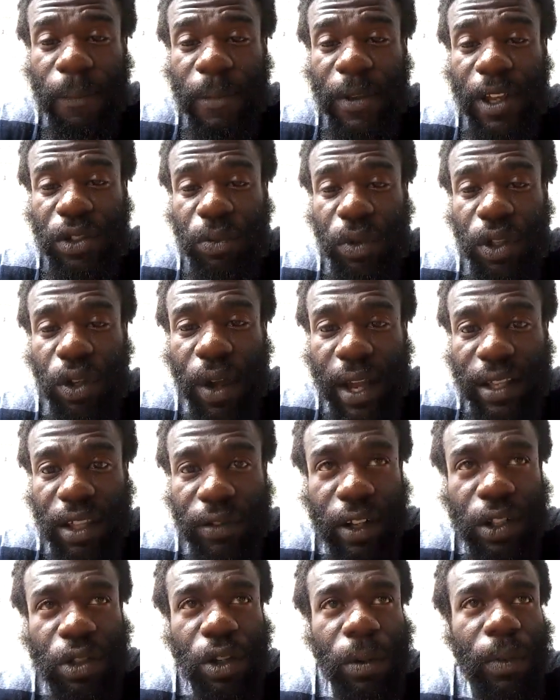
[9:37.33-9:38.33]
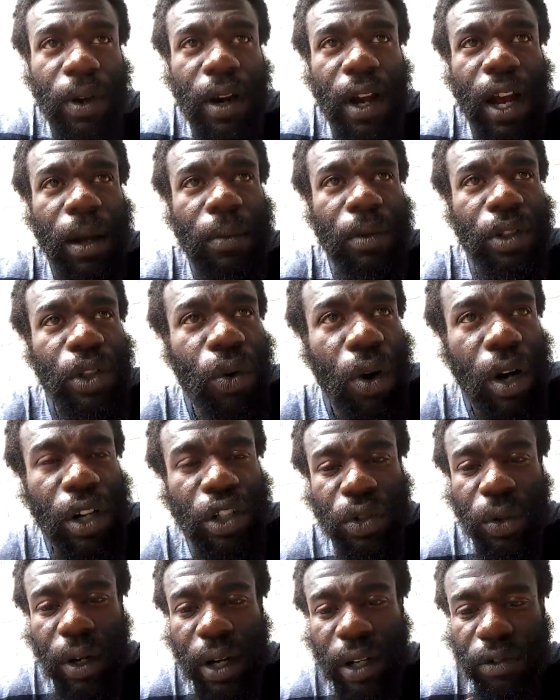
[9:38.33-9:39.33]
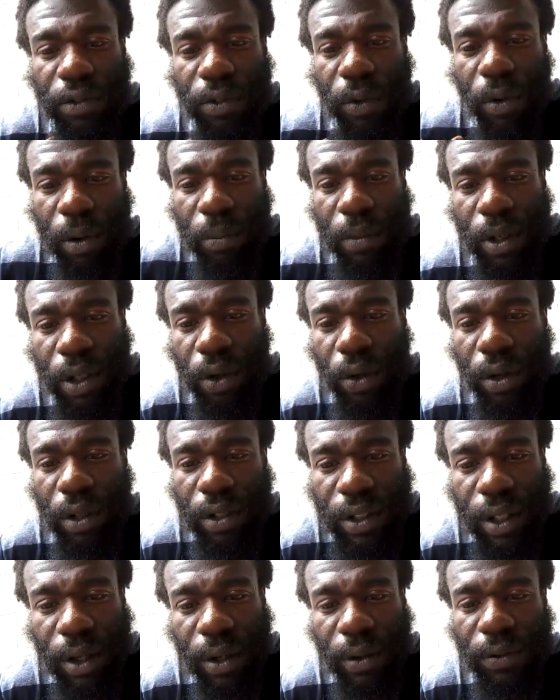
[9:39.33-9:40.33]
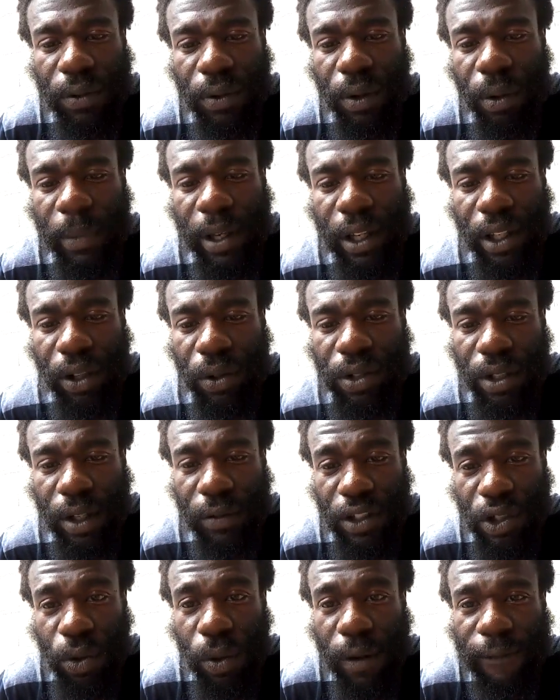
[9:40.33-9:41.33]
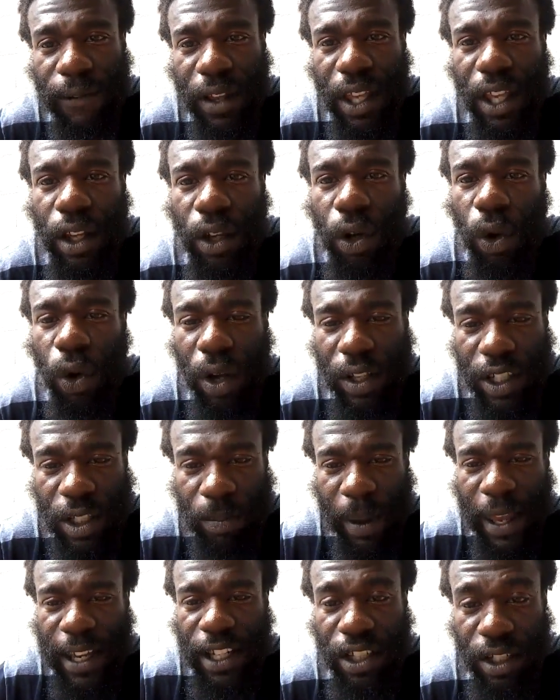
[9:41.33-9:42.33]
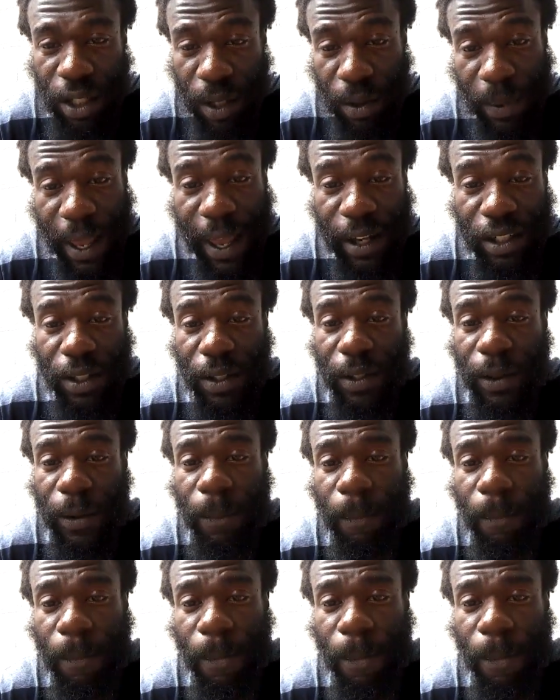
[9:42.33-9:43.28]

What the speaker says: Because when you activate your Merkaba, you are transforming yourself, you're making yourself into a vehicle, a spaceship actually.